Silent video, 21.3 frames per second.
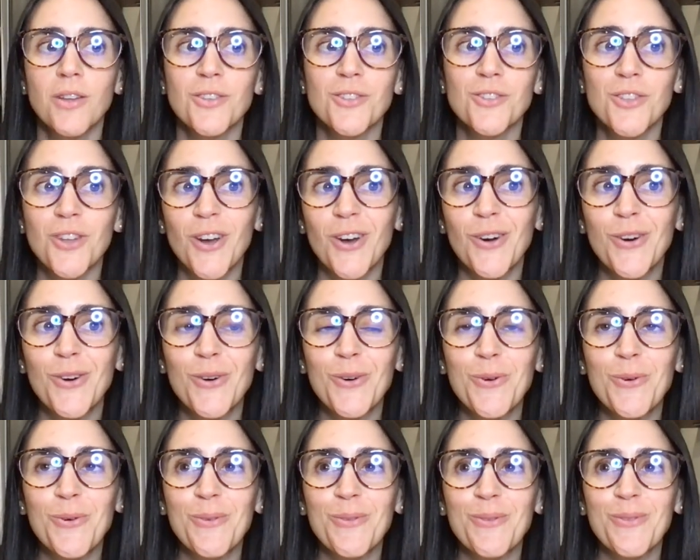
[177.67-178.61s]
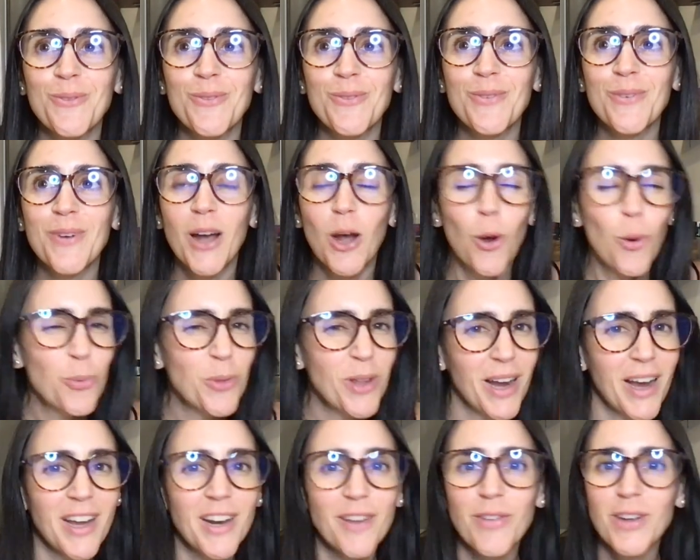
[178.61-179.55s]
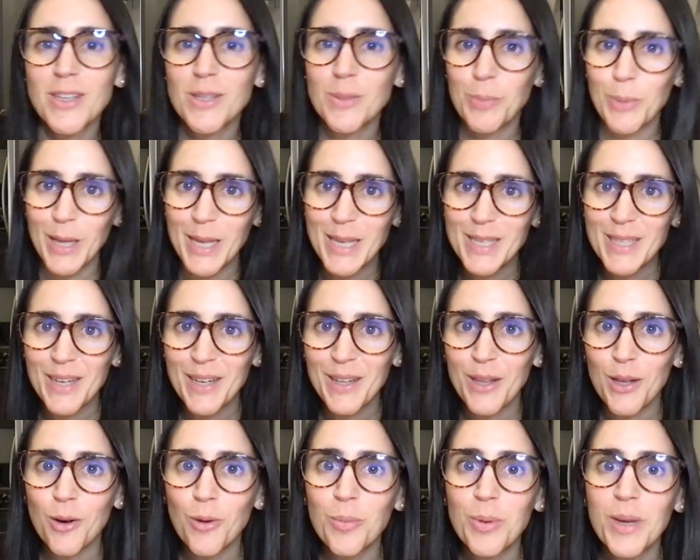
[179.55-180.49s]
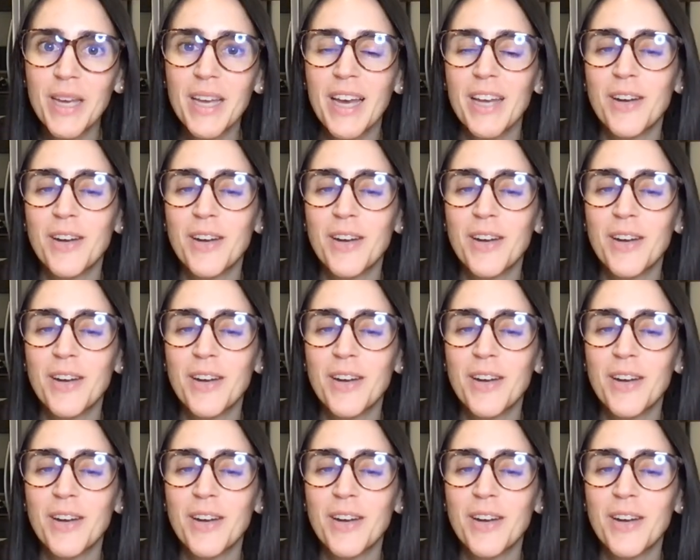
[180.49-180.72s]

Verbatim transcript: So I hope that kind of explains it a little bit.